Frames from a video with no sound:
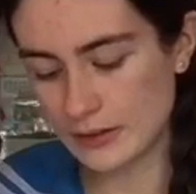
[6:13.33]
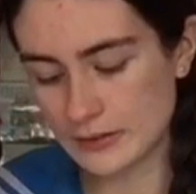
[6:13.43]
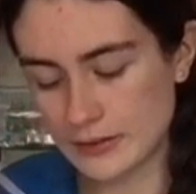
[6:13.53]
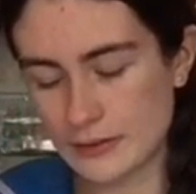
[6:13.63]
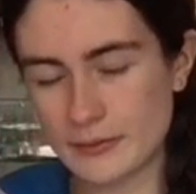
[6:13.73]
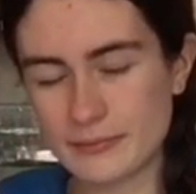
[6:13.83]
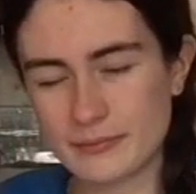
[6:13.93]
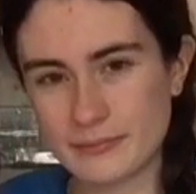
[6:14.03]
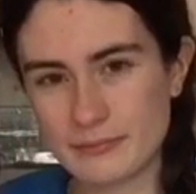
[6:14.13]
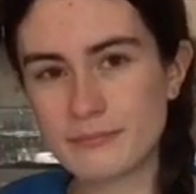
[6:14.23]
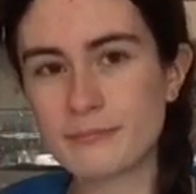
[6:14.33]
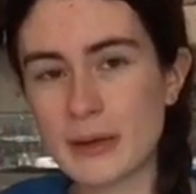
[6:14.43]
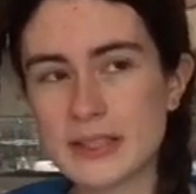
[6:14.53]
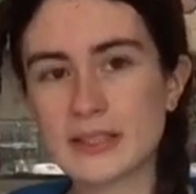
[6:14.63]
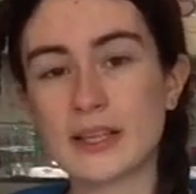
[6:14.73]
So
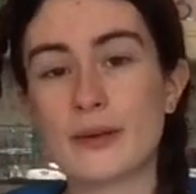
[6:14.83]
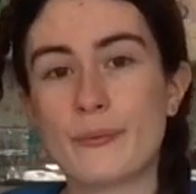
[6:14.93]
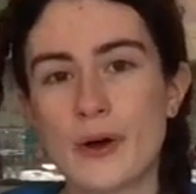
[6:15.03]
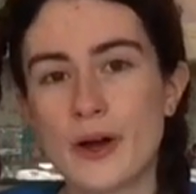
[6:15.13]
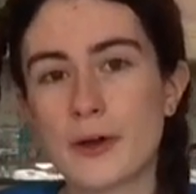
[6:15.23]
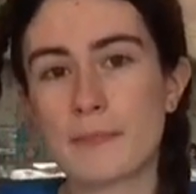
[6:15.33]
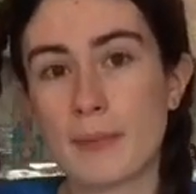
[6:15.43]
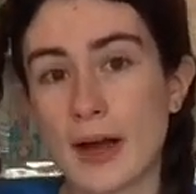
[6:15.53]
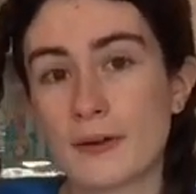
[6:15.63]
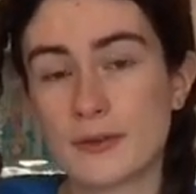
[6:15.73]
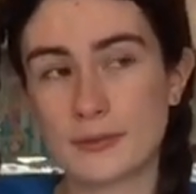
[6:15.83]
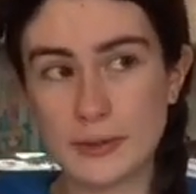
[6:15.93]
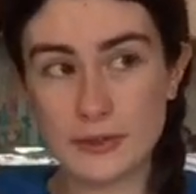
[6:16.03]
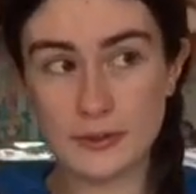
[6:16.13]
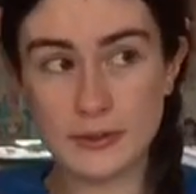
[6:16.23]
basically work backwards
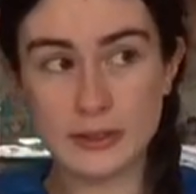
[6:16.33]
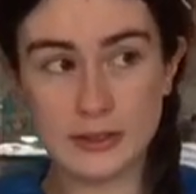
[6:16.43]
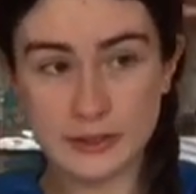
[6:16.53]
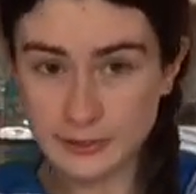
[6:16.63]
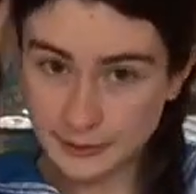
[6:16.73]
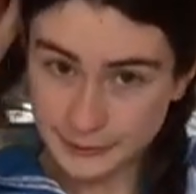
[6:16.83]
when you're doing this.